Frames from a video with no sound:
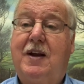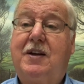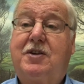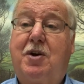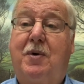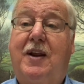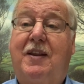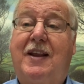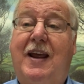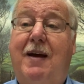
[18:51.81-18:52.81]
so
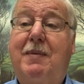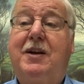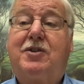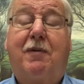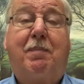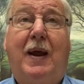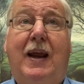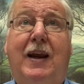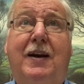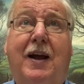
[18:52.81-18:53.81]
that the image of
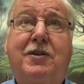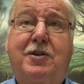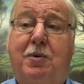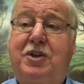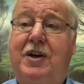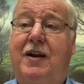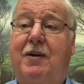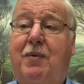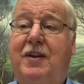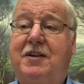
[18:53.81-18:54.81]
pain
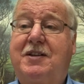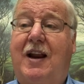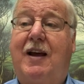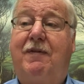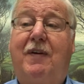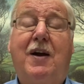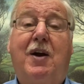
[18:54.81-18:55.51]
associated with his life